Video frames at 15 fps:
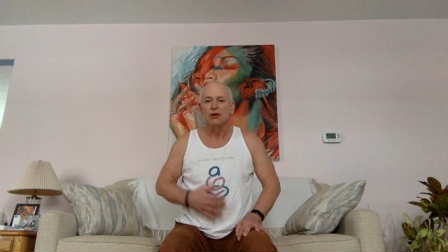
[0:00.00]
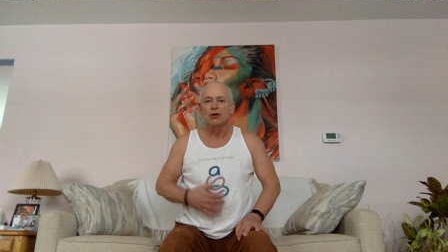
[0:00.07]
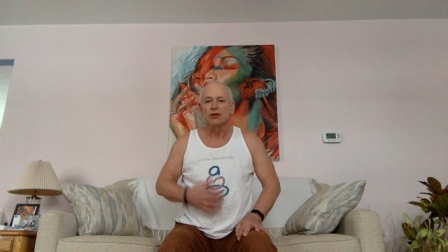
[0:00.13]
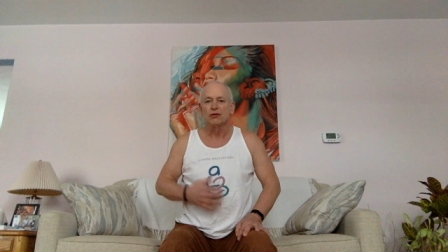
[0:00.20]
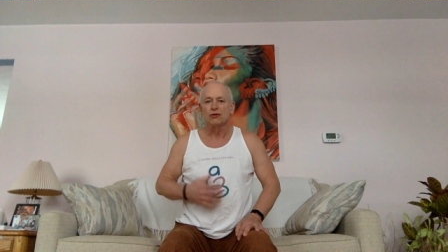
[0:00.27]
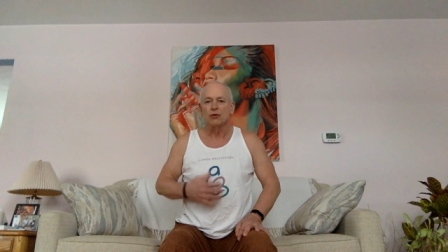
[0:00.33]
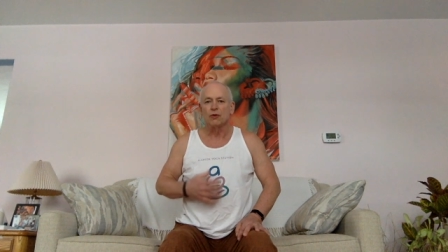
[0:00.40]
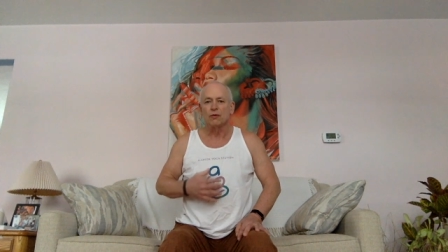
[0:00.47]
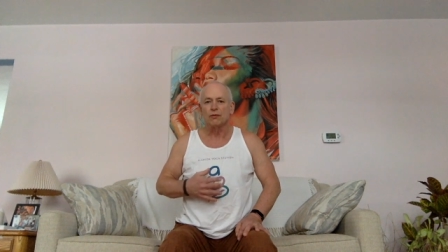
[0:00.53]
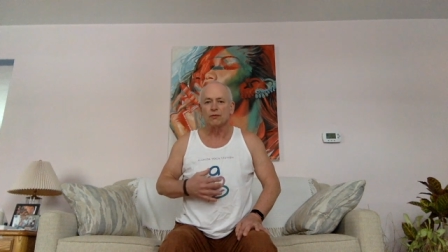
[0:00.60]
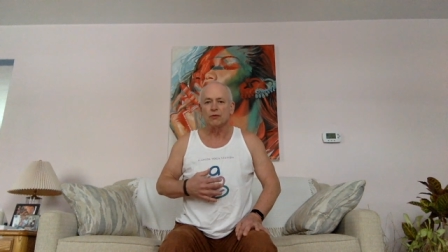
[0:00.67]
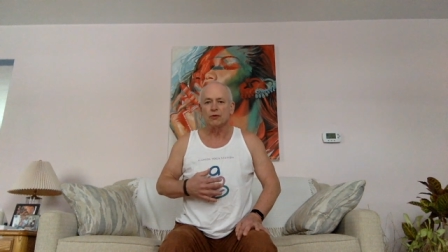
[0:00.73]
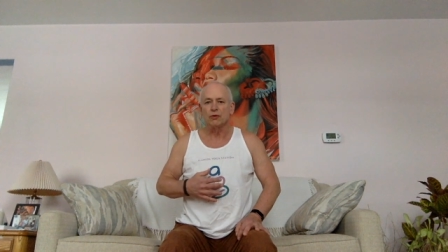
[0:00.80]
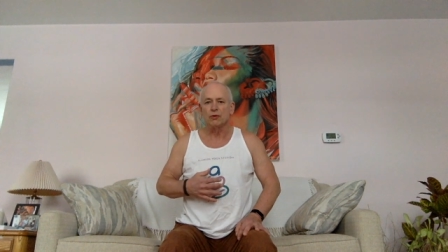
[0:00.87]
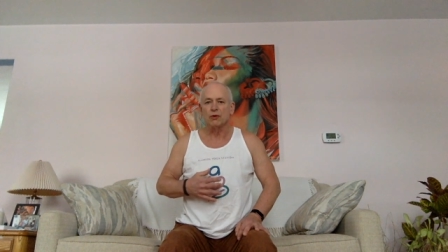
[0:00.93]
So if
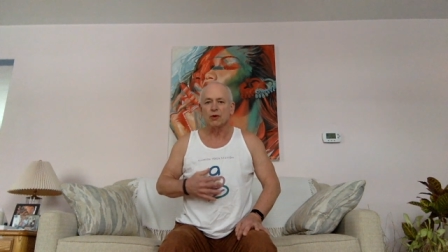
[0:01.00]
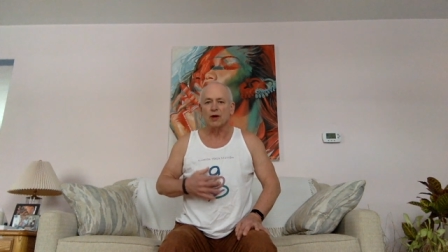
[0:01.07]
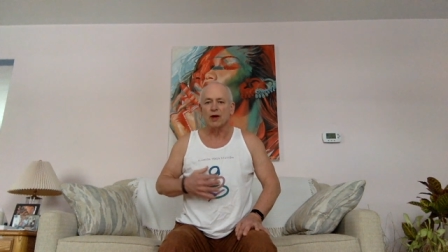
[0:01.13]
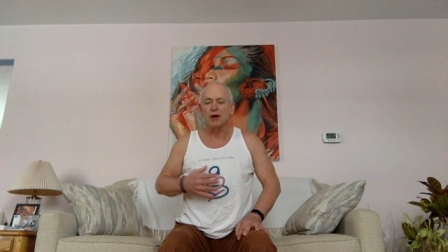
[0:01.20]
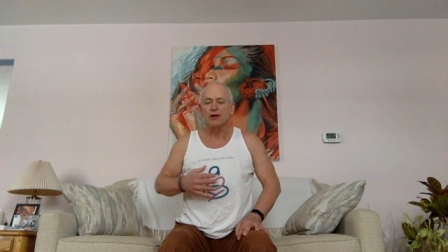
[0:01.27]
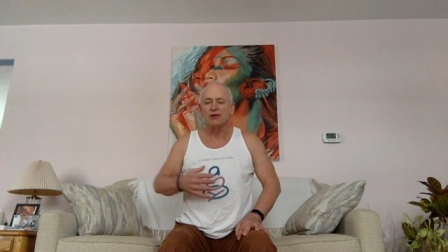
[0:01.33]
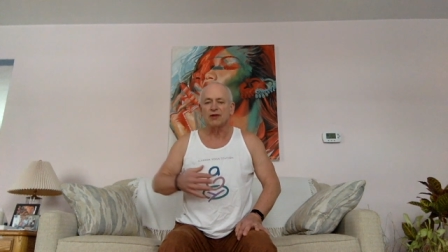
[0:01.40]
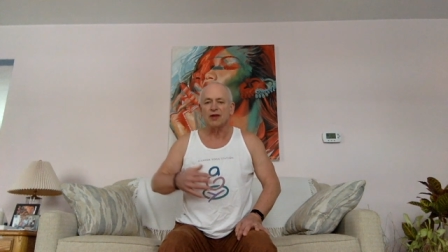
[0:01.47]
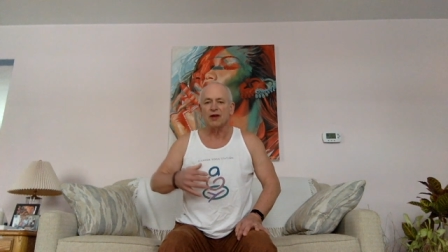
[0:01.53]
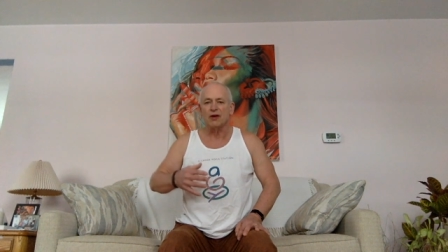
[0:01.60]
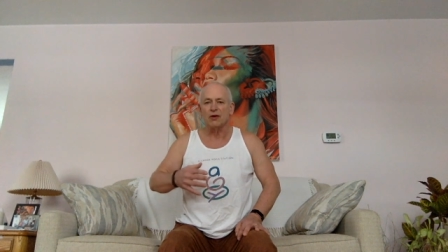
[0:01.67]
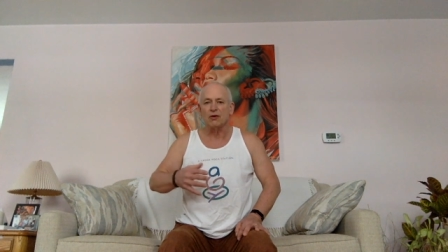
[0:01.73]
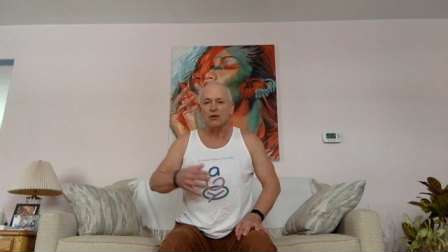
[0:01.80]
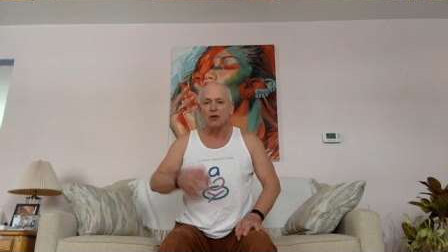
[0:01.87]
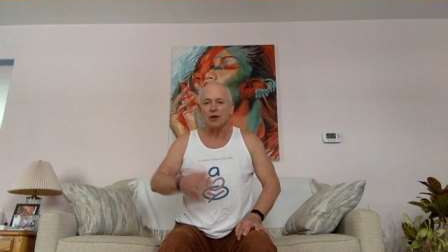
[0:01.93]
you
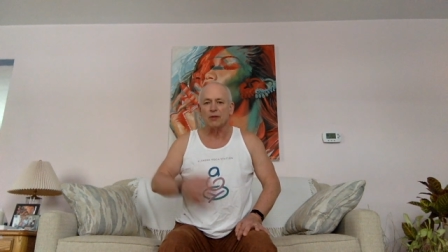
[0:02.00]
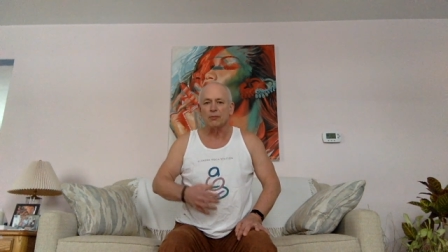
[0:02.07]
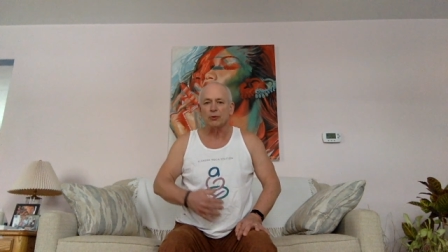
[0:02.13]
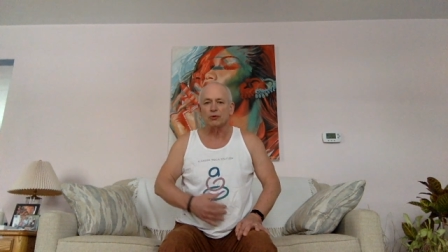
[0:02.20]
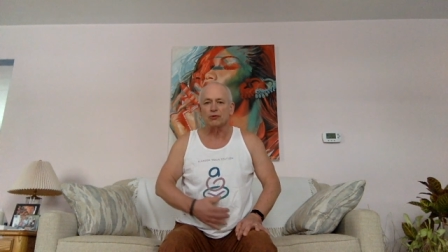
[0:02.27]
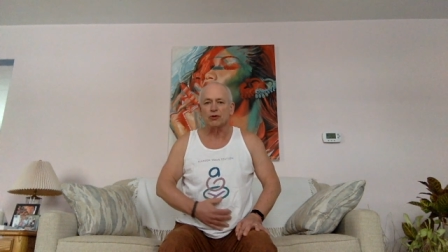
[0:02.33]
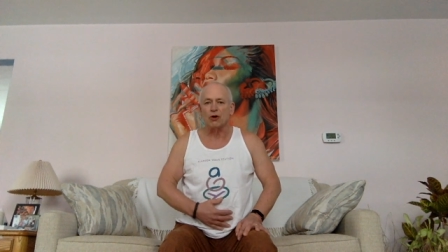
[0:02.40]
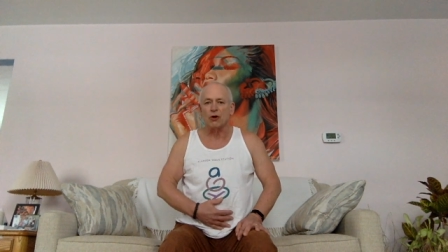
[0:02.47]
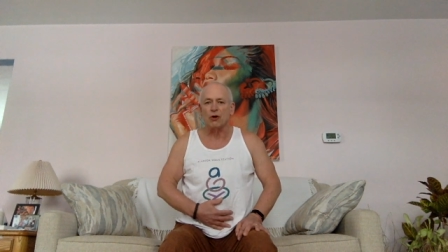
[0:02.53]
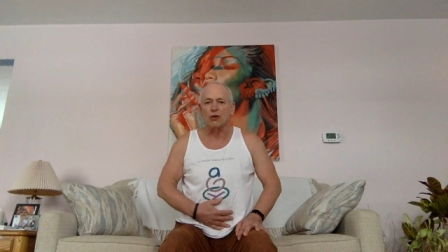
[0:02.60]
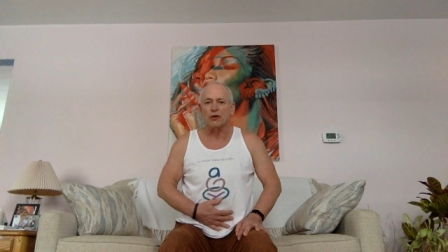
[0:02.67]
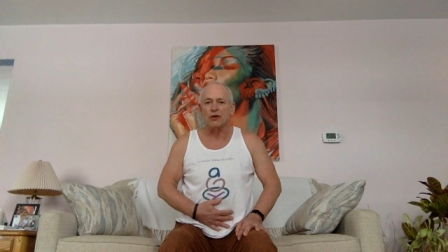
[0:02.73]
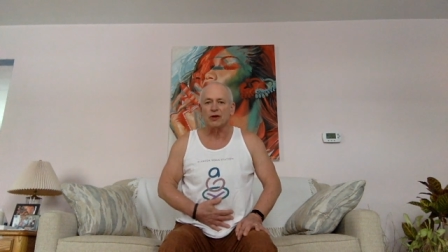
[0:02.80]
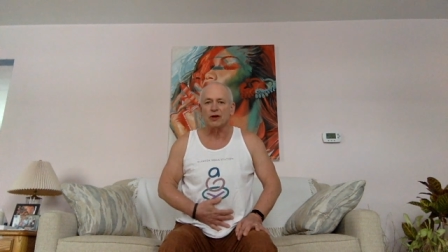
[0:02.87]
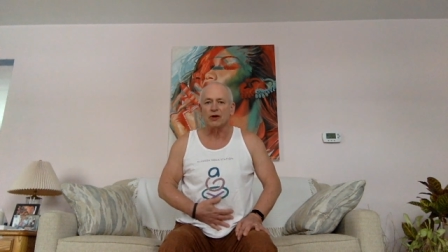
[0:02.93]
exhale and push all
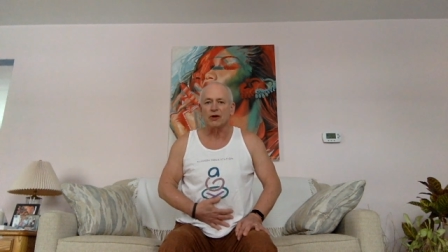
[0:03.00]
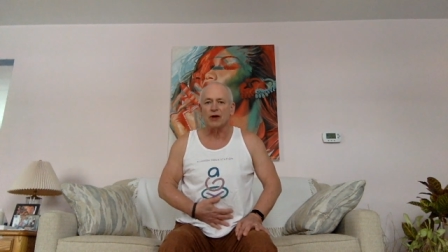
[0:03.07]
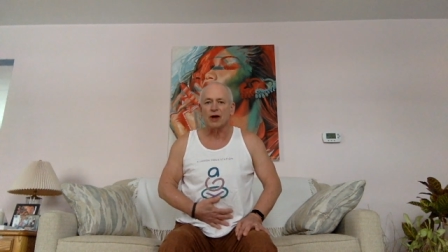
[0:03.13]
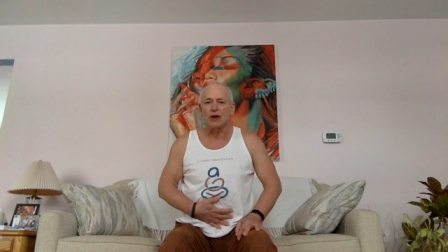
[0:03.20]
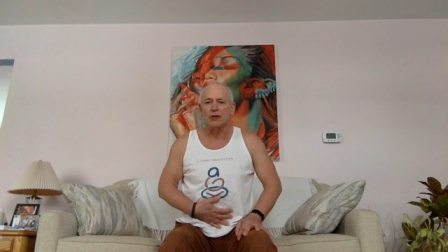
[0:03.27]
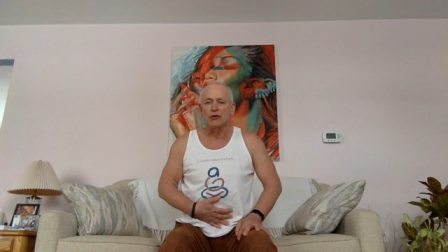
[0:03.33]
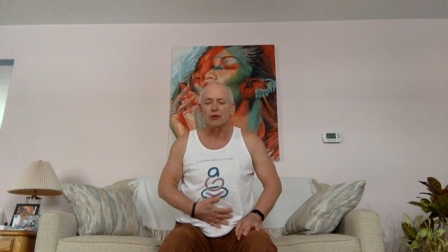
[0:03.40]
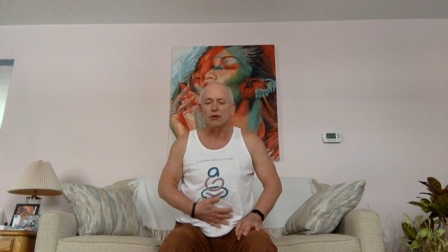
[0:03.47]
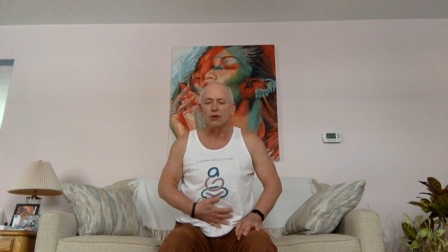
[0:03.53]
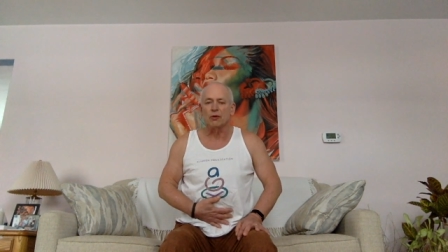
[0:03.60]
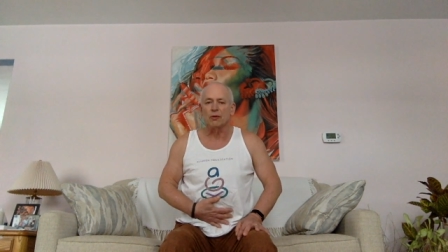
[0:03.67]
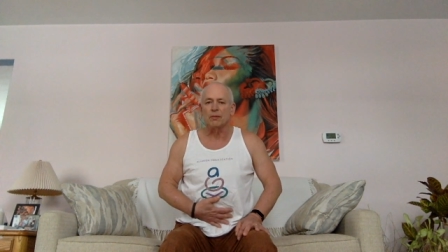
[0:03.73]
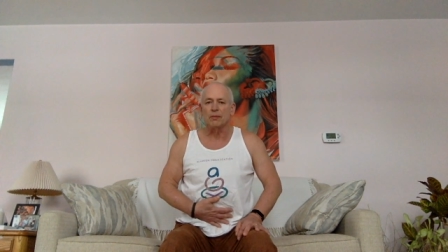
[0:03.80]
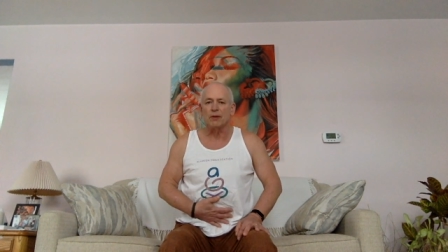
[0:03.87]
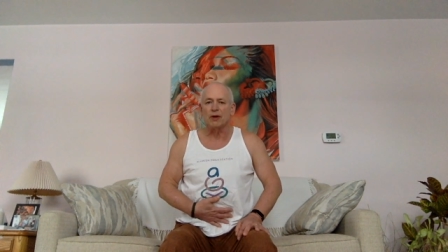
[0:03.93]
the air out of the
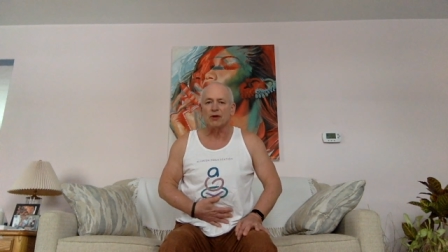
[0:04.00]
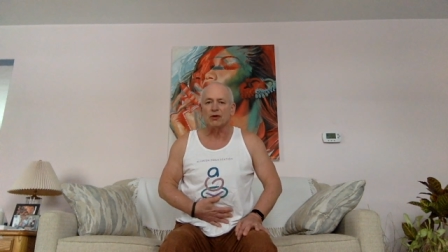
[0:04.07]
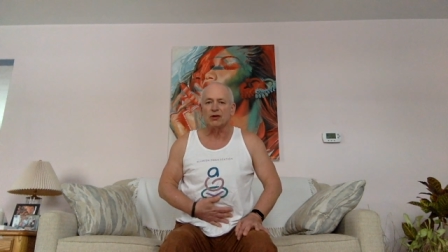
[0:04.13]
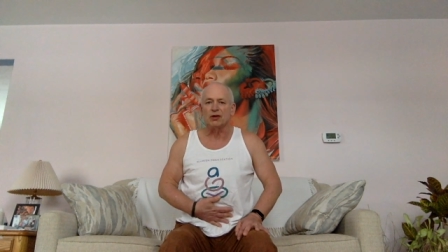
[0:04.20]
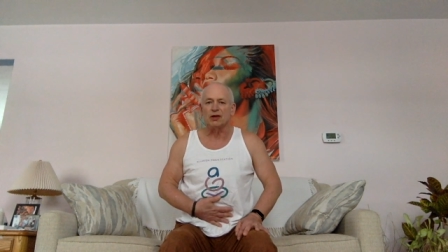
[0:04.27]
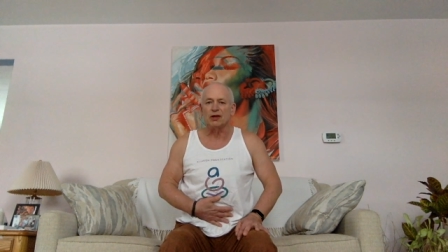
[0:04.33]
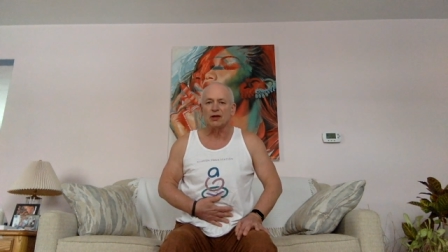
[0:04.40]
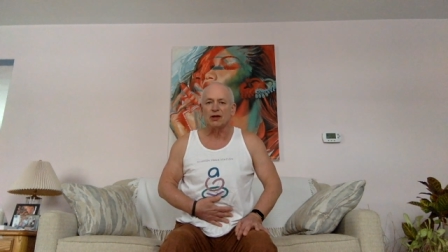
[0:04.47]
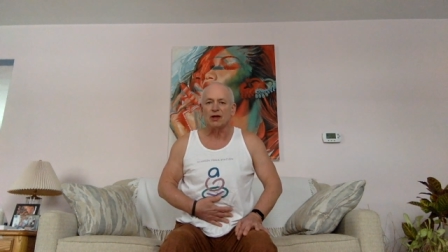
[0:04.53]
lower belly,